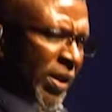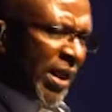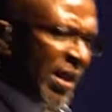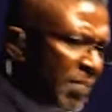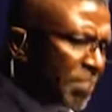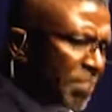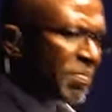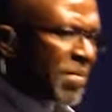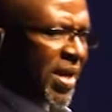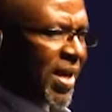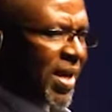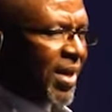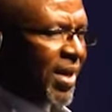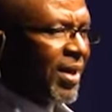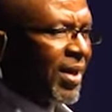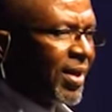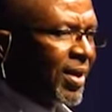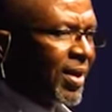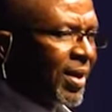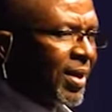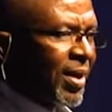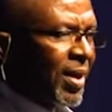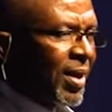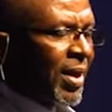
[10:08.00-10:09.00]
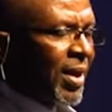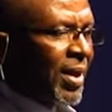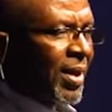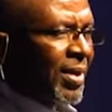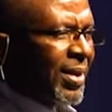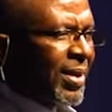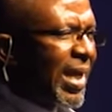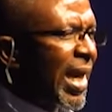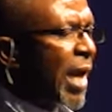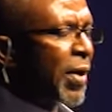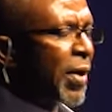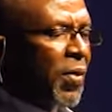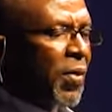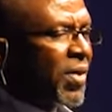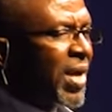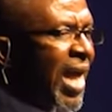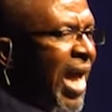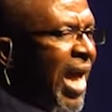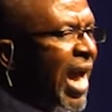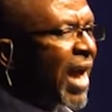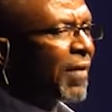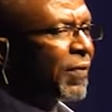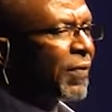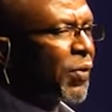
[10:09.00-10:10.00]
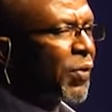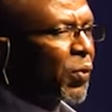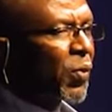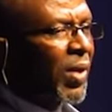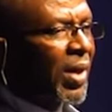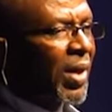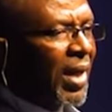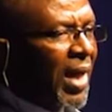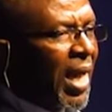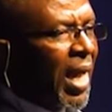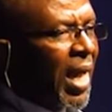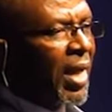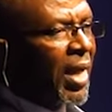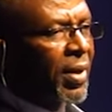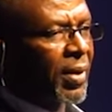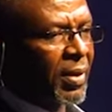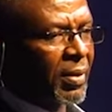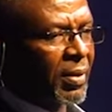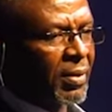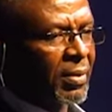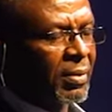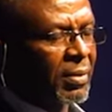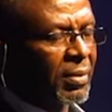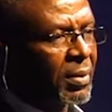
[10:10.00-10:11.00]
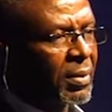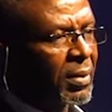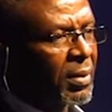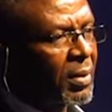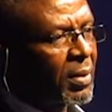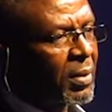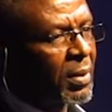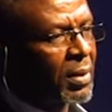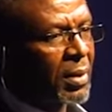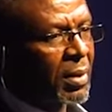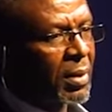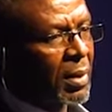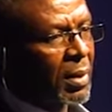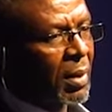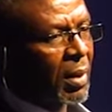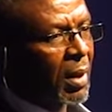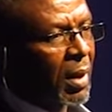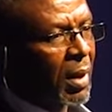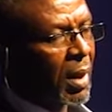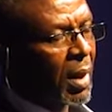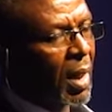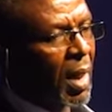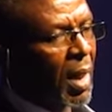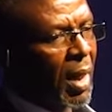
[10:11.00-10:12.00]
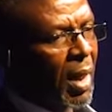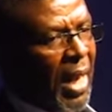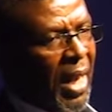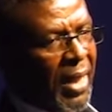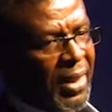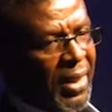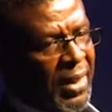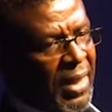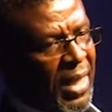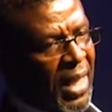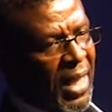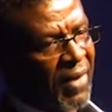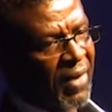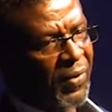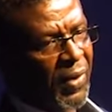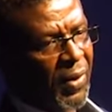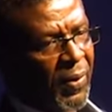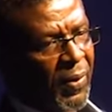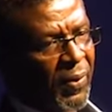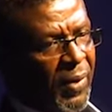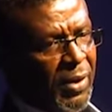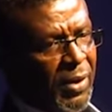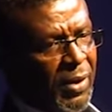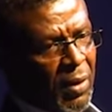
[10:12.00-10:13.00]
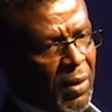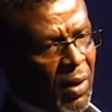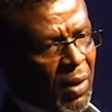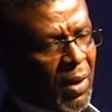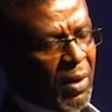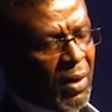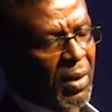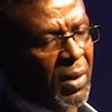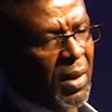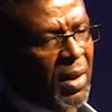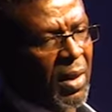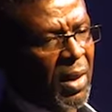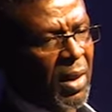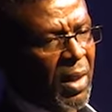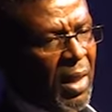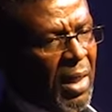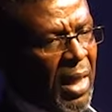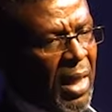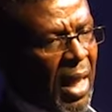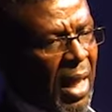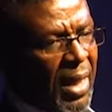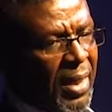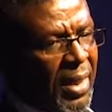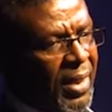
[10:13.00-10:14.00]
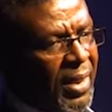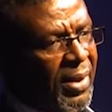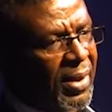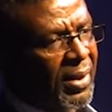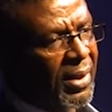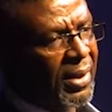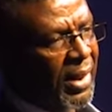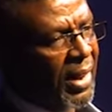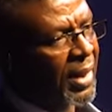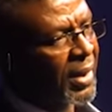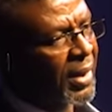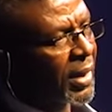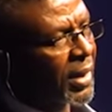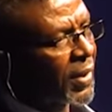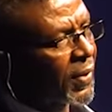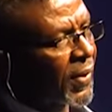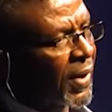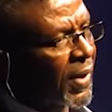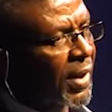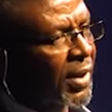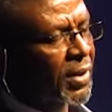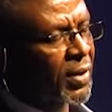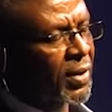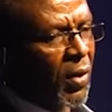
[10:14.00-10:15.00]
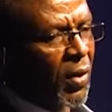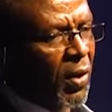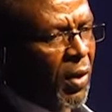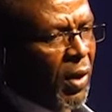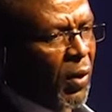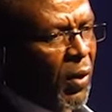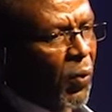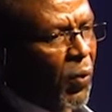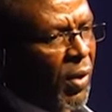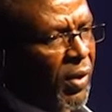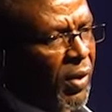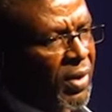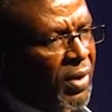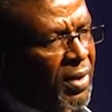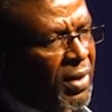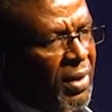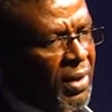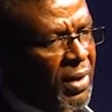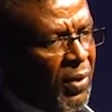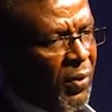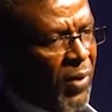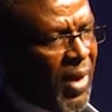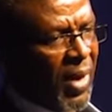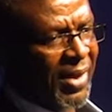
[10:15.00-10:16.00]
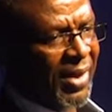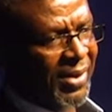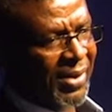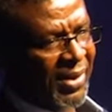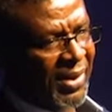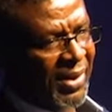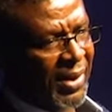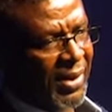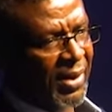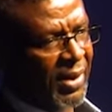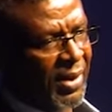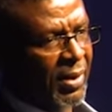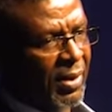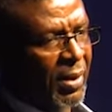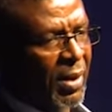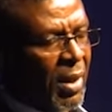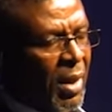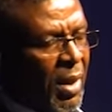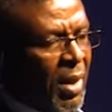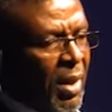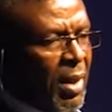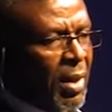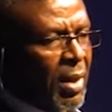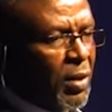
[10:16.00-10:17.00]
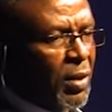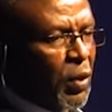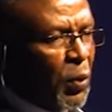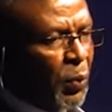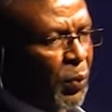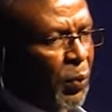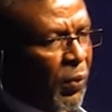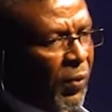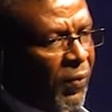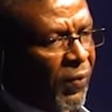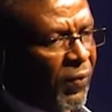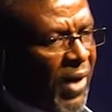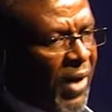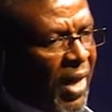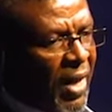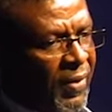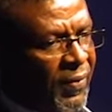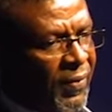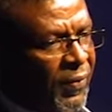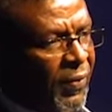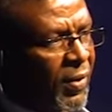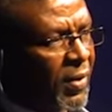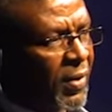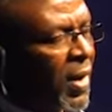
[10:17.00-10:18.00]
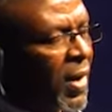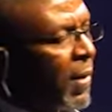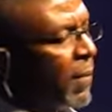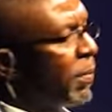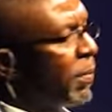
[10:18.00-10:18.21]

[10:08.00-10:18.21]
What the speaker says: within me that I don't have to rely on God. I didn't have the grace. Lord, I didn't get the grace, or it wasn't the right season to provide food.